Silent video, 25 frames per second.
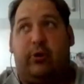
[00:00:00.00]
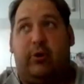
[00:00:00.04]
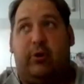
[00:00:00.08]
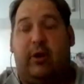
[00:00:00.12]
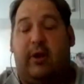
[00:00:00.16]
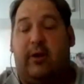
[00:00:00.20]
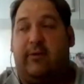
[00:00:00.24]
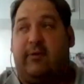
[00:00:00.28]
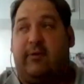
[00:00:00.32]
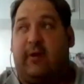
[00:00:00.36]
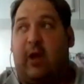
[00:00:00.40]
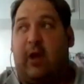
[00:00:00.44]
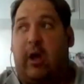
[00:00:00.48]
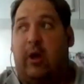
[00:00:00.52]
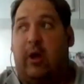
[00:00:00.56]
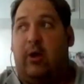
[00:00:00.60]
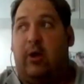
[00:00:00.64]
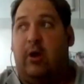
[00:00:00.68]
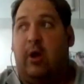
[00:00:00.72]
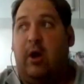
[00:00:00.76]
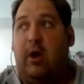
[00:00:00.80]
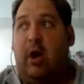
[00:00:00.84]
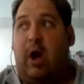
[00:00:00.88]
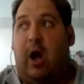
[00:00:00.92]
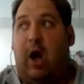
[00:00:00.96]
2 years ago,
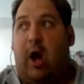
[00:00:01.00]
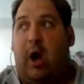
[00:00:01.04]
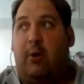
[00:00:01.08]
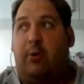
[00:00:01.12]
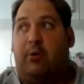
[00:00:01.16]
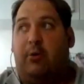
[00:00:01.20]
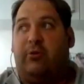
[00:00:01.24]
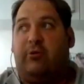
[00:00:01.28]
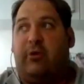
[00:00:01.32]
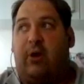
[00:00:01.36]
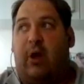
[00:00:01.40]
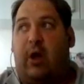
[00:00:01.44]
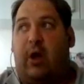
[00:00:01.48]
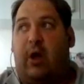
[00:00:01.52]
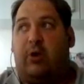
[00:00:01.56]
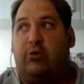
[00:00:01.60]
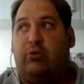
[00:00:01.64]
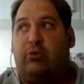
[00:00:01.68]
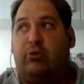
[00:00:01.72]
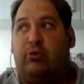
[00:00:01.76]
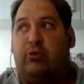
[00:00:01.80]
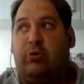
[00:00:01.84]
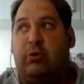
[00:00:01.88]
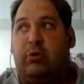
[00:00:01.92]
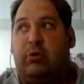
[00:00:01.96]
I was
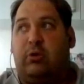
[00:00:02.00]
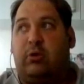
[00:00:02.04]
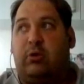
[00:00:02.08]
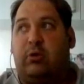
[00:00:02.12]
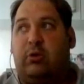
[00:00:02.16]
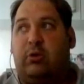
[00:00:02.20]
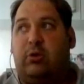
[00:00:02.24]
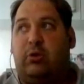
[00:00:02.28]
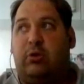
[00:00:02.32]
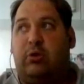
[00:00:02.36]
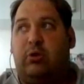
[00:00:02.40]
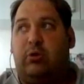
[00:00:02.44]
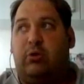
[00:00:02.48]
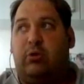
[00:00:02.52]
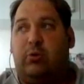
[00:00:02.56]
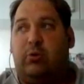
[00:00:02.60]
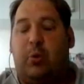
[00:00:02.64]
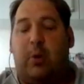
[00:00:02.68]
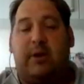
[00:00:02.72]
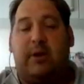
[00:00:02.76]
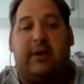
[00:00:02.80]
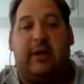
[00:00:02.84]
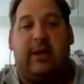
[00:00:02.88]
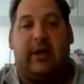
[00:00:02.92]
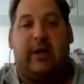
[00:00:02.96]

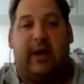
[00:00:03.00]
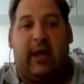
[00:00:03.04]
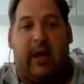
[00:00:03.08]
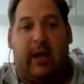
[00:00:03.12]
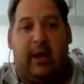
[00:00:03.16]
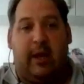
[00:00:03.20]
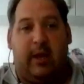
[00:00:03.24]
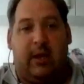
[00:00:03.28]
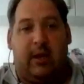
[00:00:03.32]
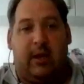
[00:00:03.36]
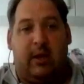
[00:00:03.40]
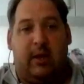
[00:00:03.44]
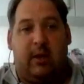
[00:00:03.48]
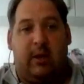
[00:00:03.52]
120k.